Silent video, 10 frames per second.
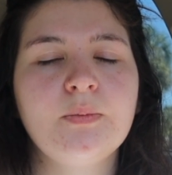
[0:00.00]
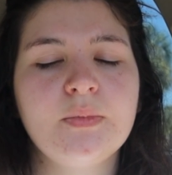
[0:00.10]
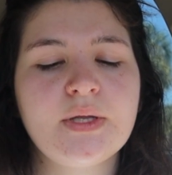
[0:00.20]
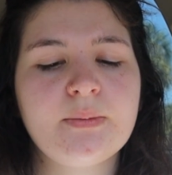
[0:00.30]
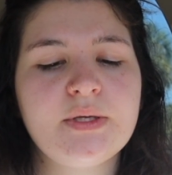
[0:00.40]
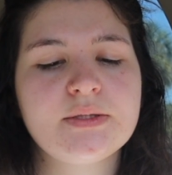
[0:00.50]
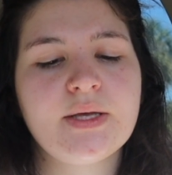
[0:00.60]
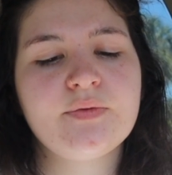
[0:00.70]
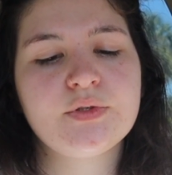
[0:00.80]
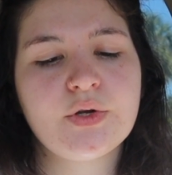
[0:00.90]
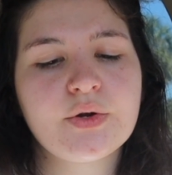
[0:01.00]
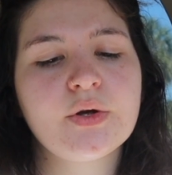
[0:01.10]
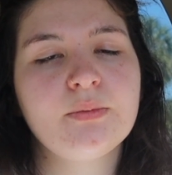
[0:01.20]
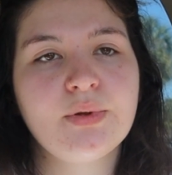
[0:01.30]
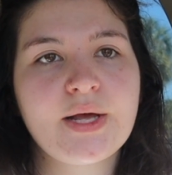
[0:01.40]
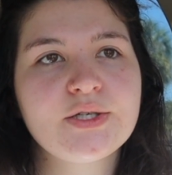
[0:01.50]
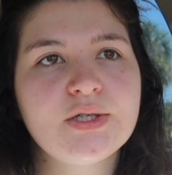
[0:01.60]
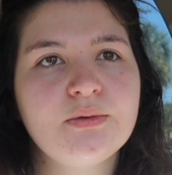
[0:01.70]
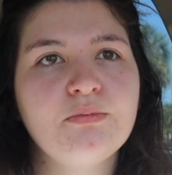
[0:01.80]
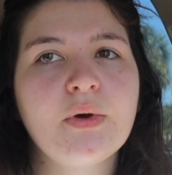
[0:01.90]
That means they have the darker
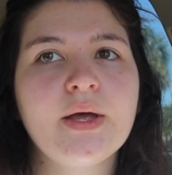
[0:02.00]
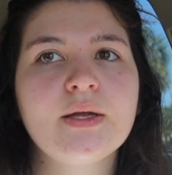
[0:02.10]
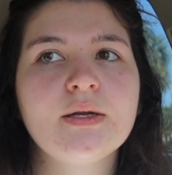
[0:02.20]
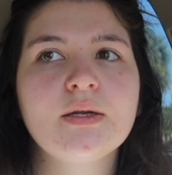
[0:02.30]
complexion, but